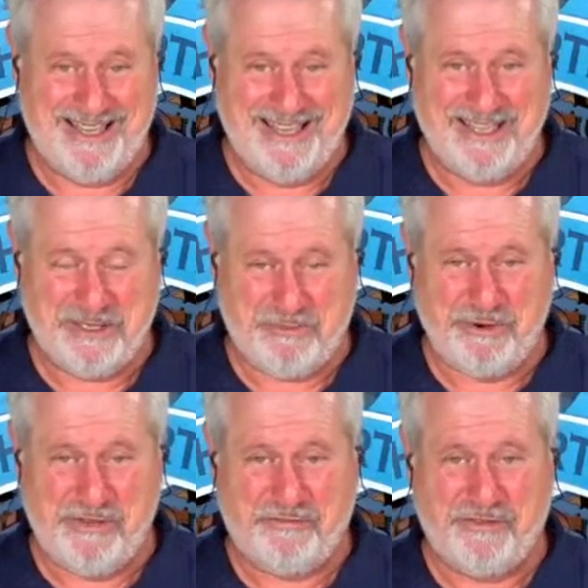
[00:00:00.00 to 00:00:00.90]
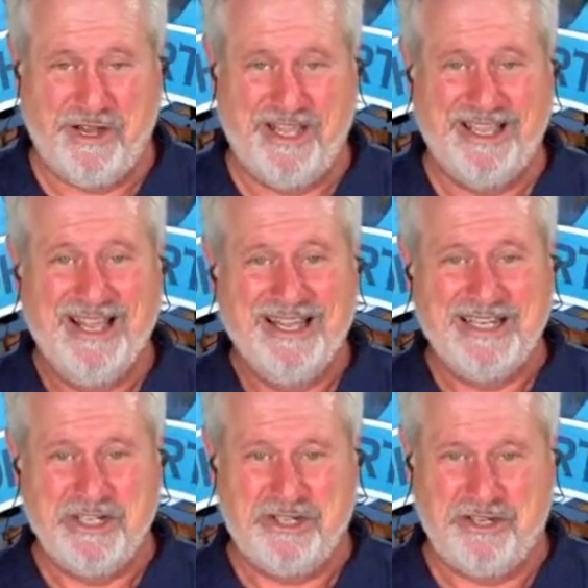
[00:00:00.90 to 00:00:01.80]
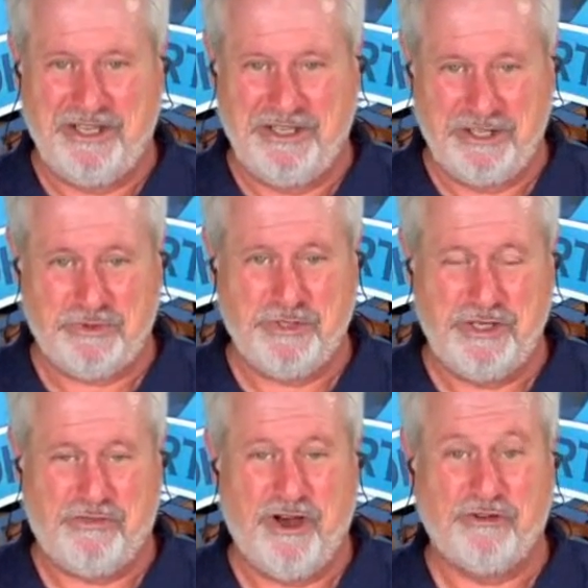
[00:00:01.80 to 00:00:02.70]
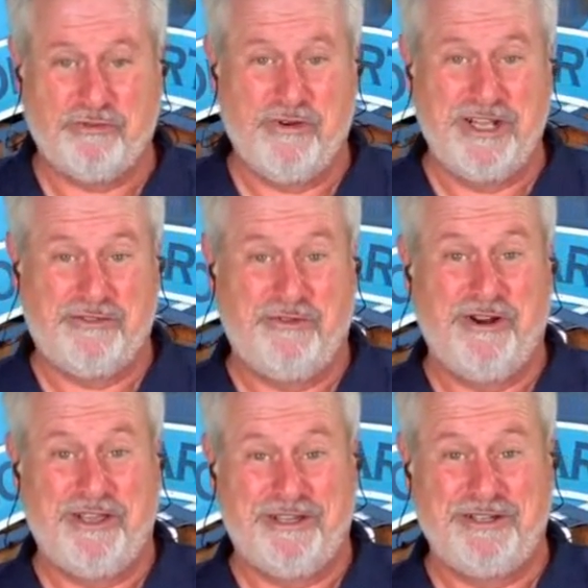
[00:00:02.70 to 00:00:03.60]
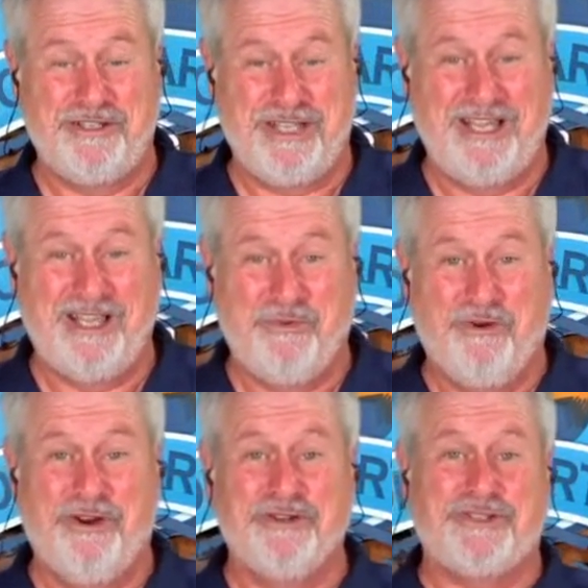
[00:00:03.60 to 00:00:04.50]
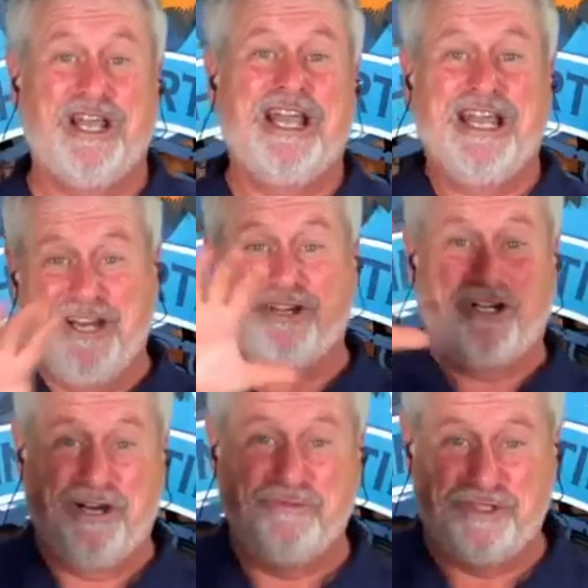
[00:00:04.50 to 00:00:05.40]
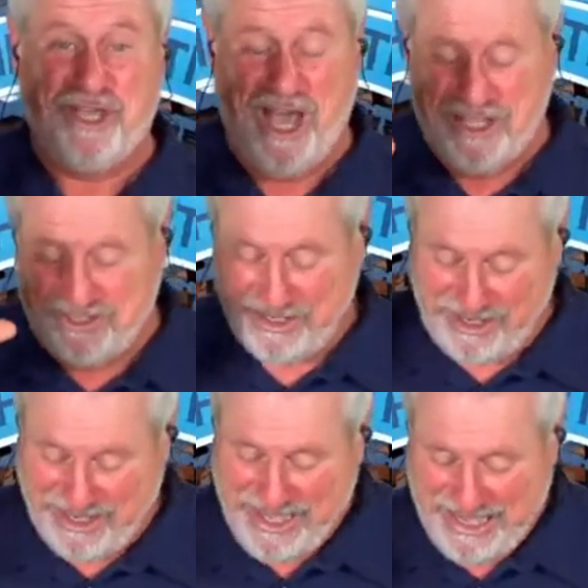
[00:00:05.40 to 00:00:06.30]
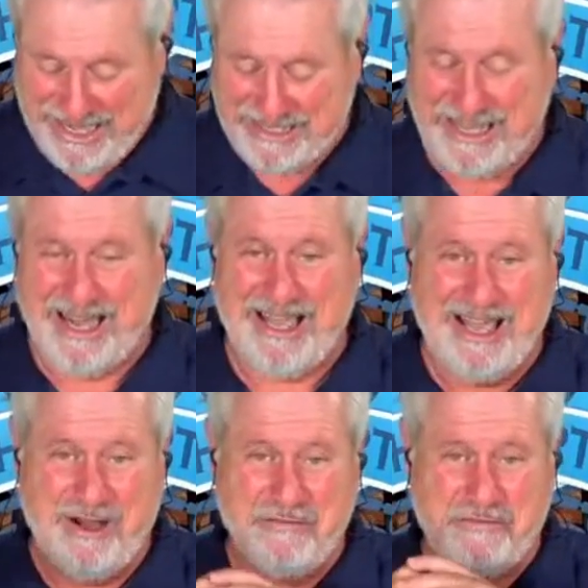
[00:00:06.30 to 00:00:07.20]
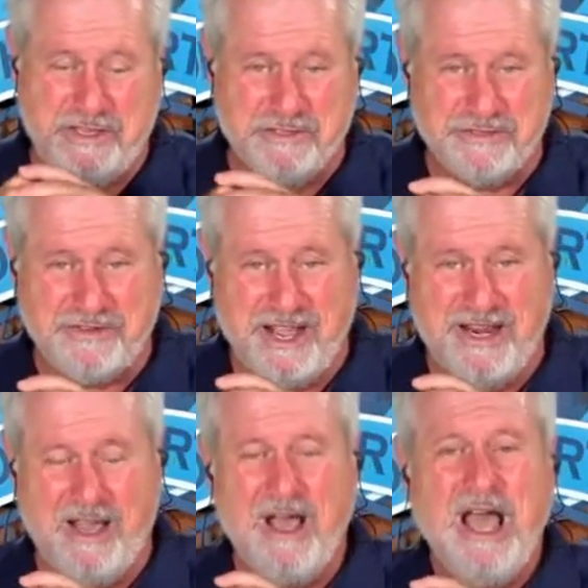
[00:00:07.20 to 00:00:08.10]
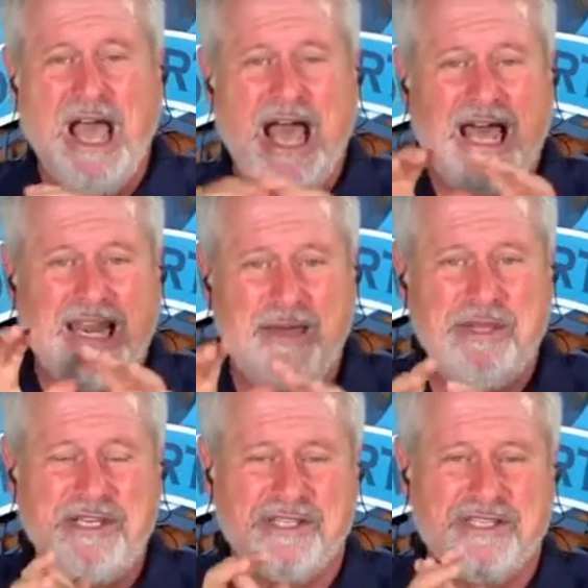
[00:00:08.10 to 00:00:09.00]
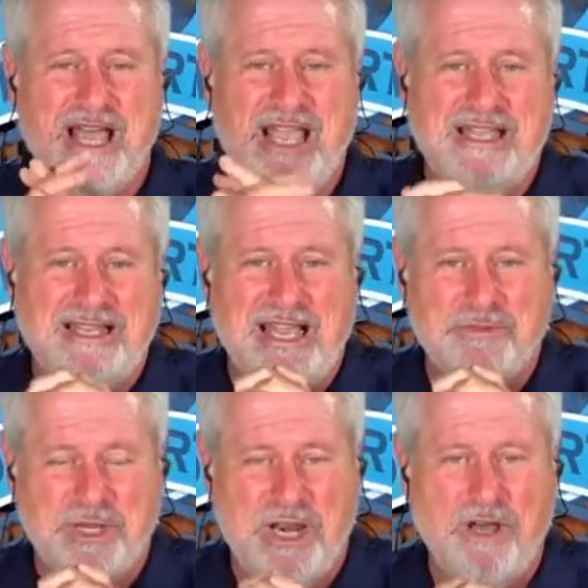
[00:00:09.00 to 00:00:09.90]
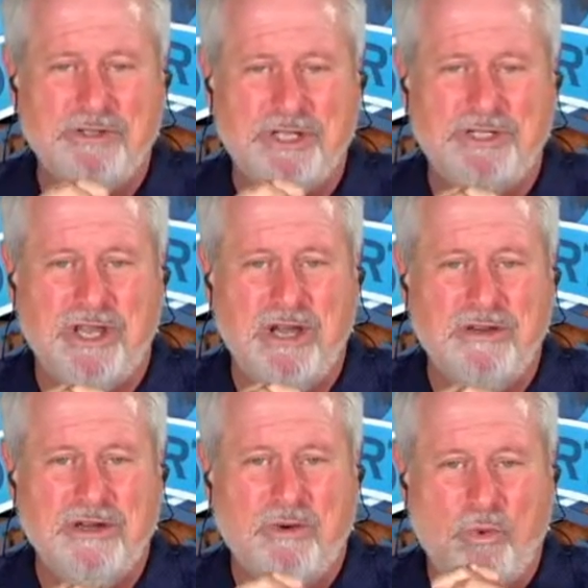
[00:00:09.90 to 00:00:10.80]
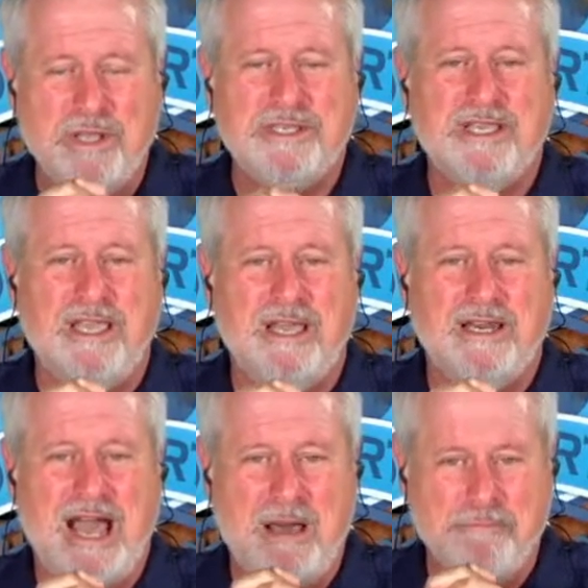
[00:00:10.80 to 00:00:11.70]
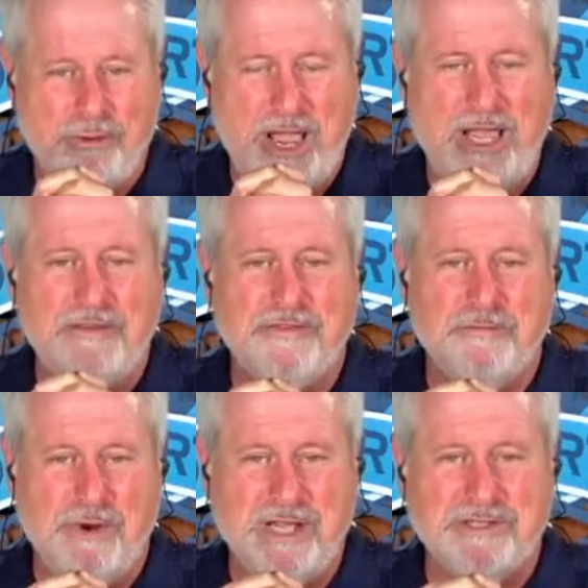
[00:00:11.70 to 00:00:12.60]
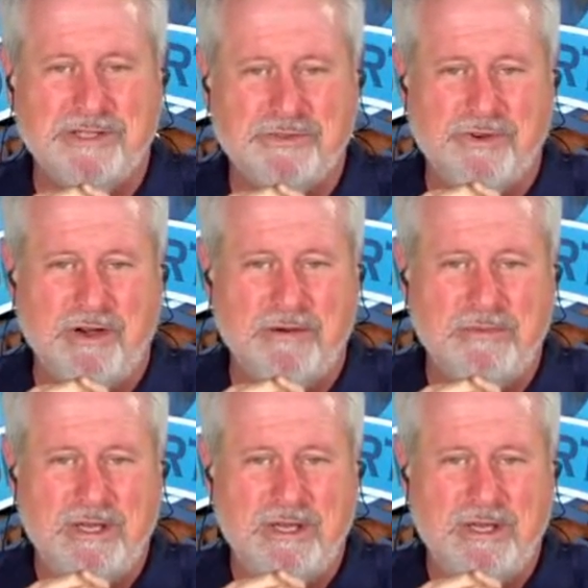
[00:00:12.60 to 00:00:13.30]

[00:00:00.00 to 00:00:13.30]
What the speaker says: It's pretty funny that just when you thought 2020 couldn't get any worse, here comes Godzilla. That's kind of how it feels right now. Let me just say, as we close the show, once again, I'm praying for President Trump.